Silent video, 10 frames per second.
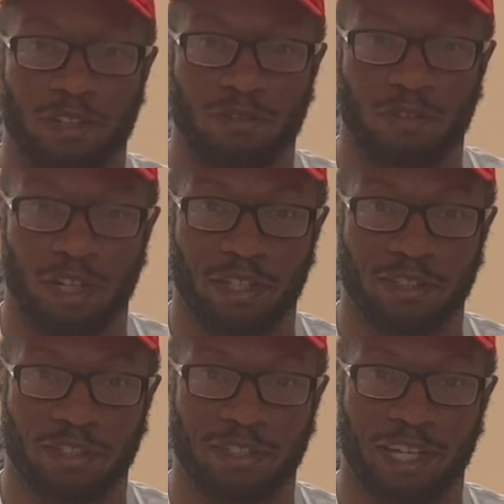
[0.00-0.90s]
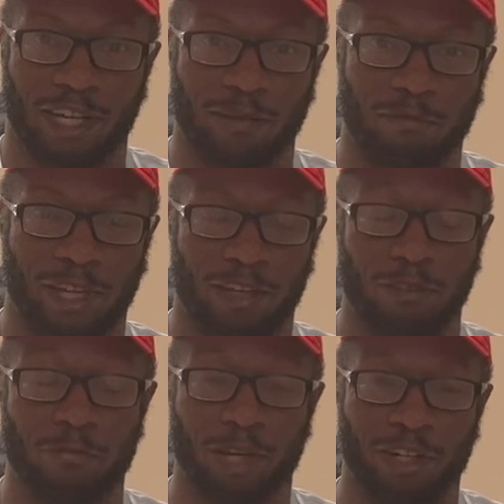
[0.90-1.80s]
advice, and
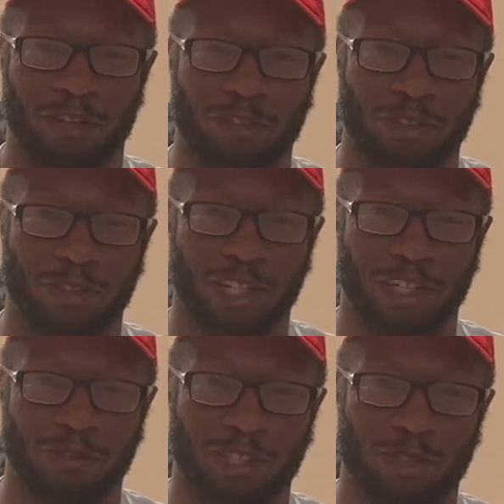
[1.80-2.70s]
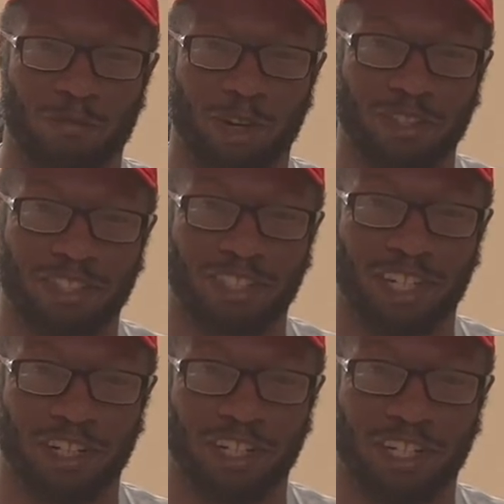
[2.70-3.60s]
even better if you're located within Boston
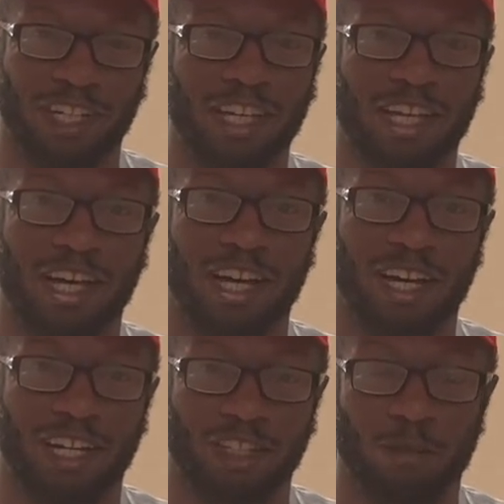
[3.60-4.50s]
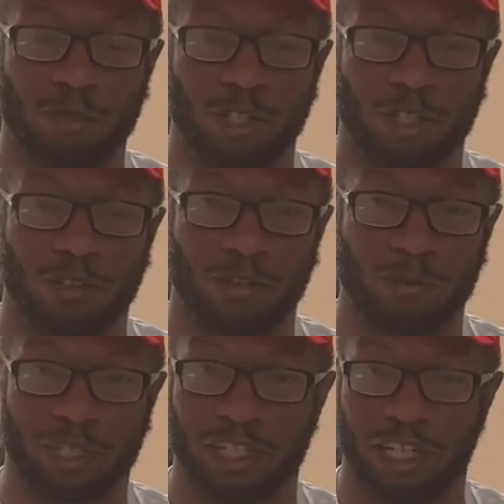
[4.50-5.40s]
area, let me know.
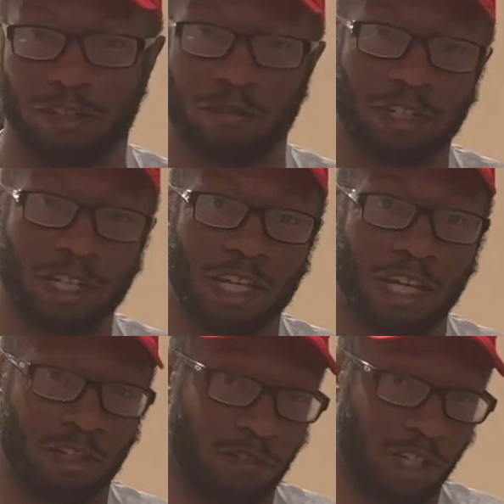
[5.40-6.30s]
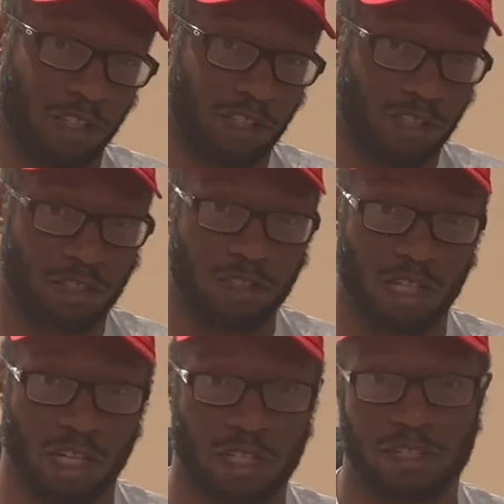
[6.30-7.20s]
We could hit. If not, just
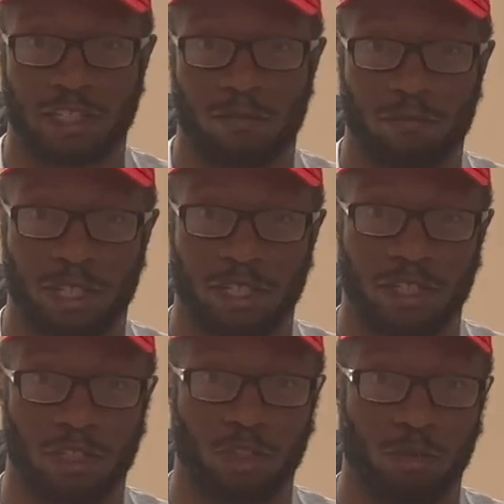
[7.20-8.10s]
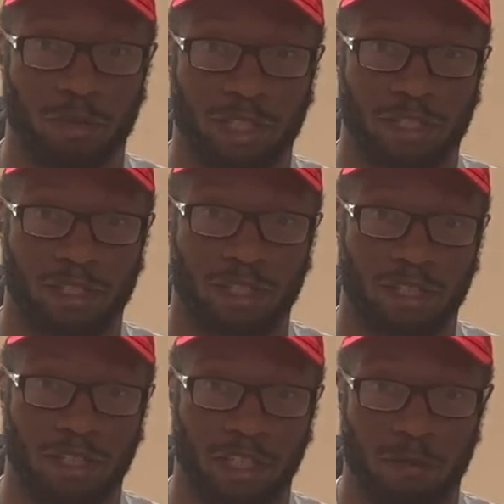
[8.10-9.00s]
shoot me
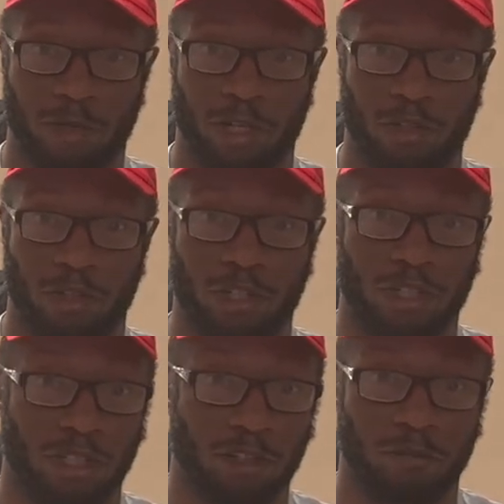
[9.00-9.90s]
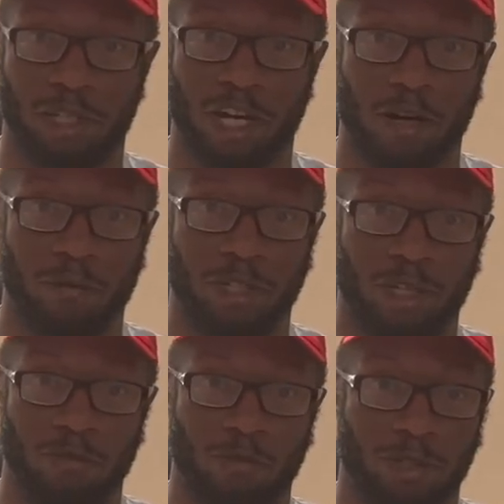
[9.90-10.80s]
a email or leave me a comment,
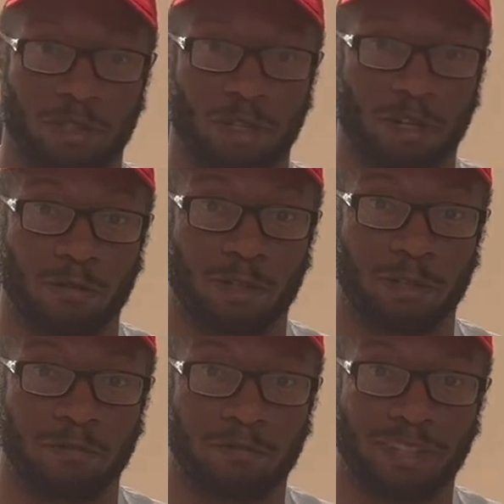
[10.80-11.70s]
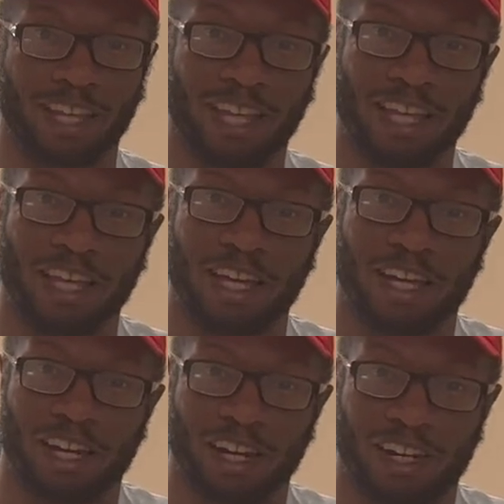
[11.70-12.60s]
and we could talk about it.
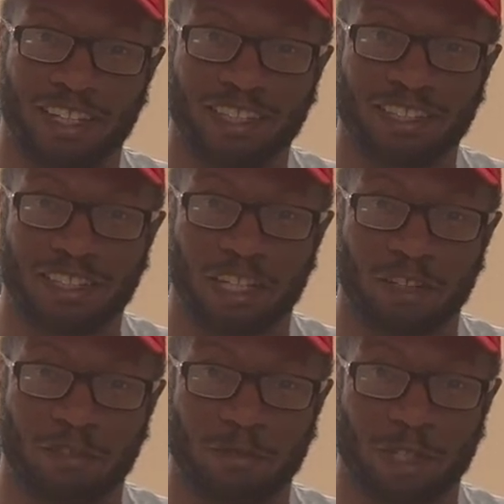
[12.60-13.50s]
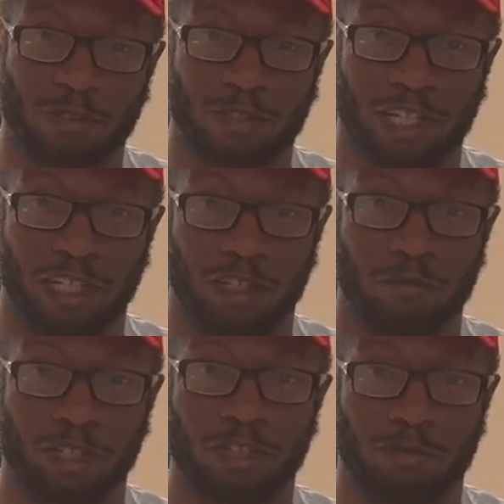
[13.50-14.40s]
All right, this is Andy from Tennis with Andy.
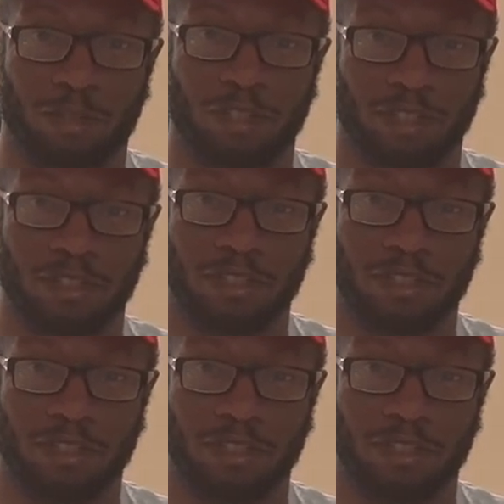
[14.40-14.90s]
Play smart and